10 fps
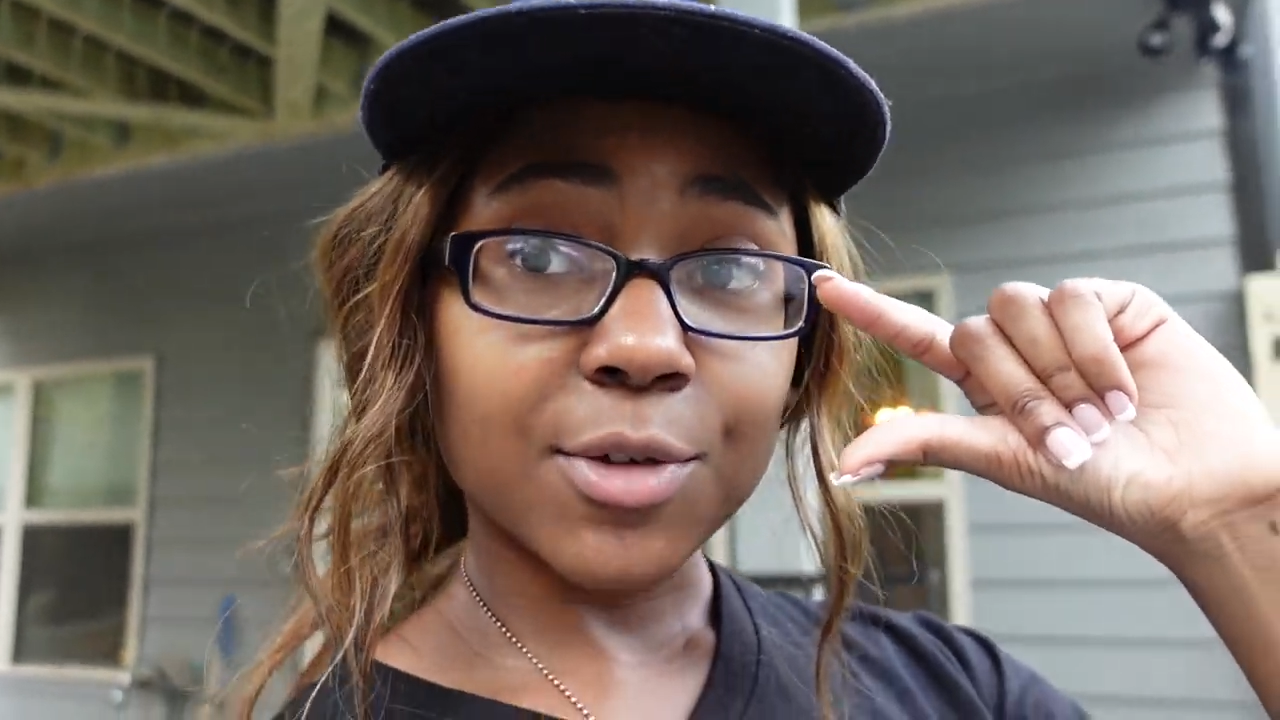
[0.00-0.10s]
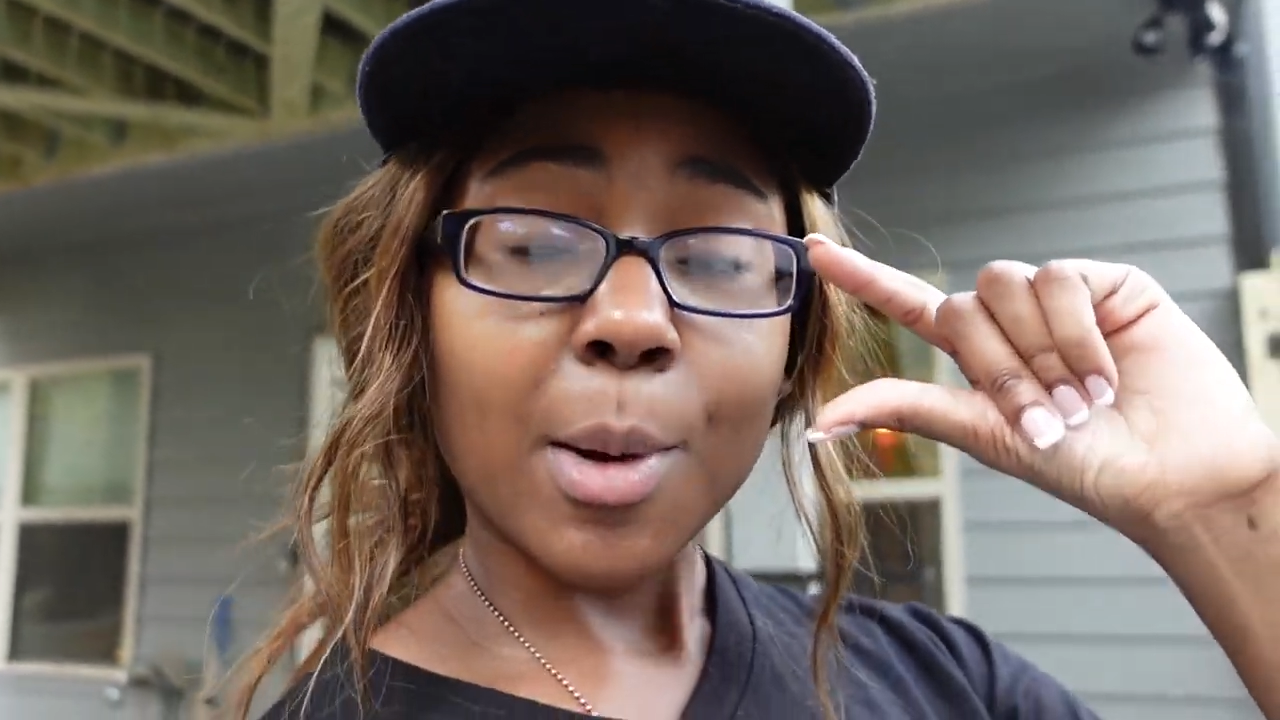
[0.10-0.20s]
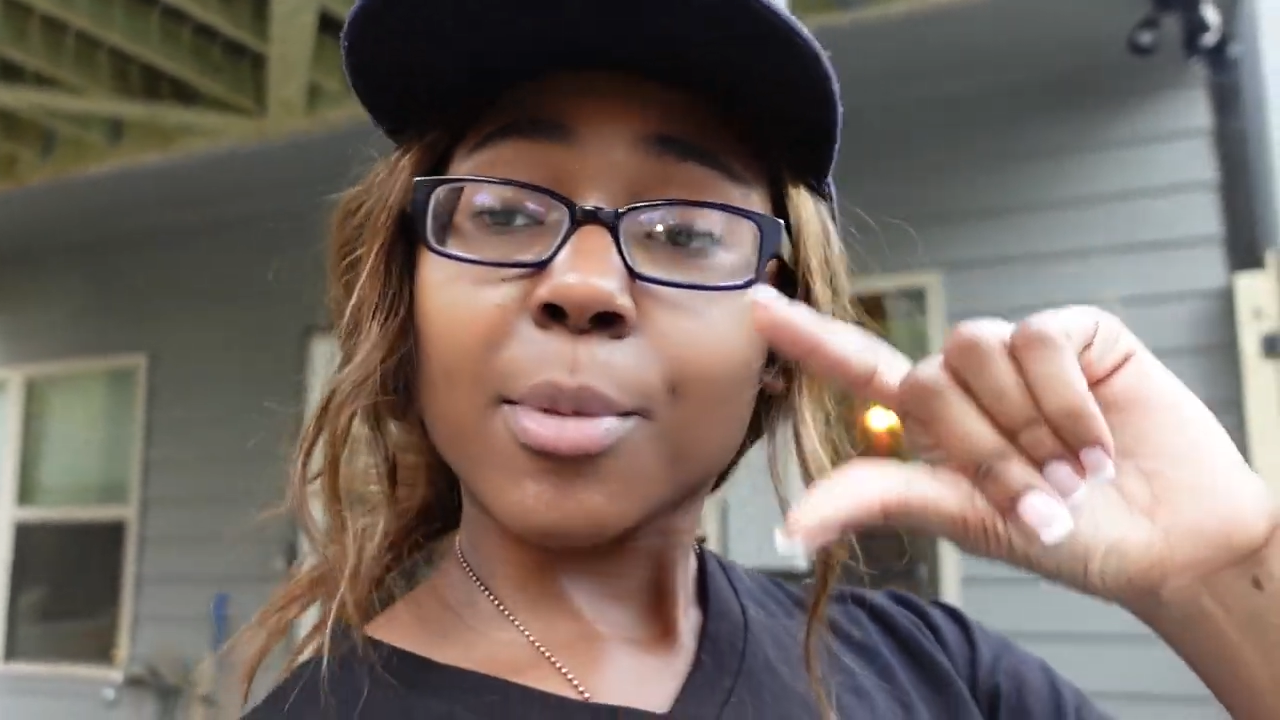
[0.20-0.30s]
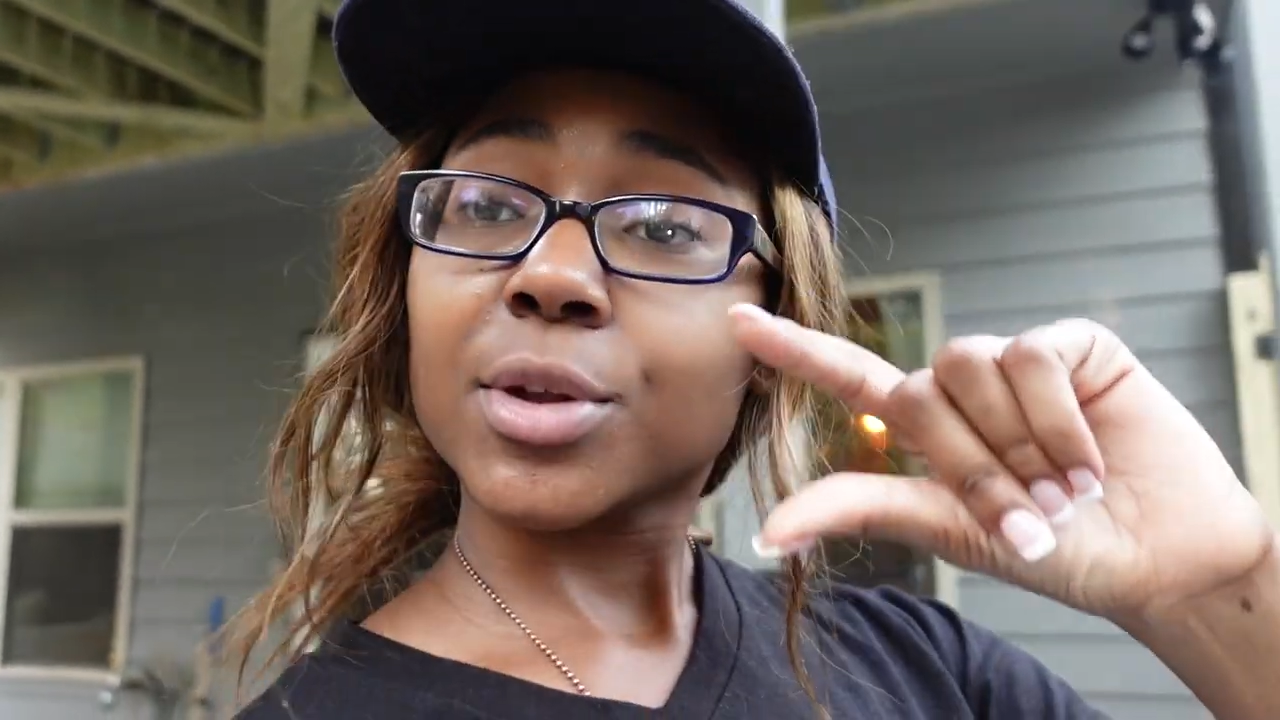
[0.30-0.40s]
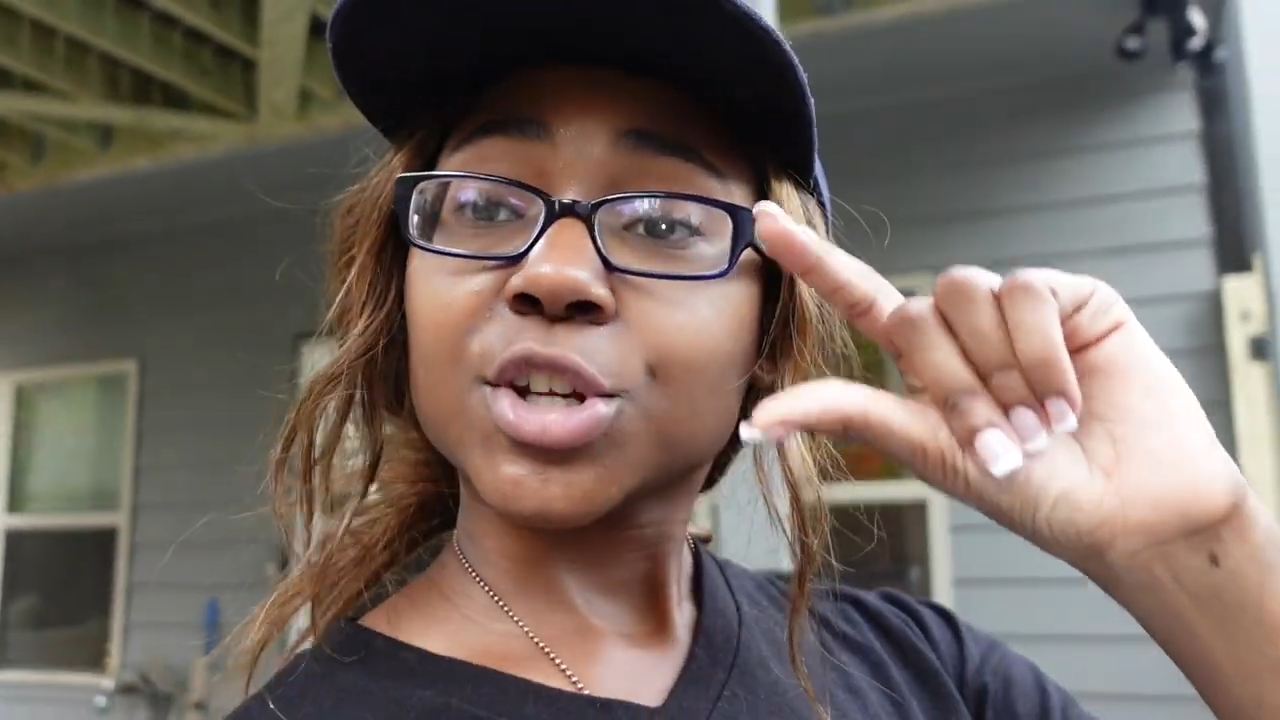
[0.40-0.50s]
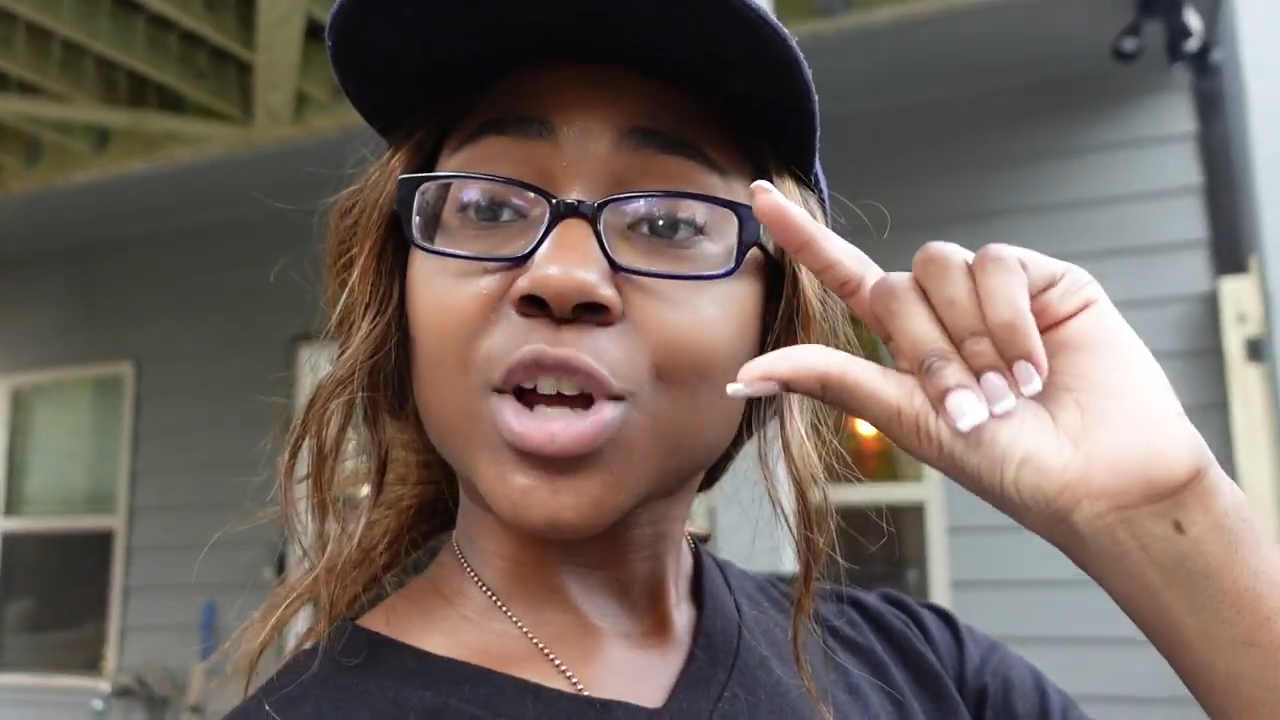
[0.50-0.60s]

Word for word: You remember the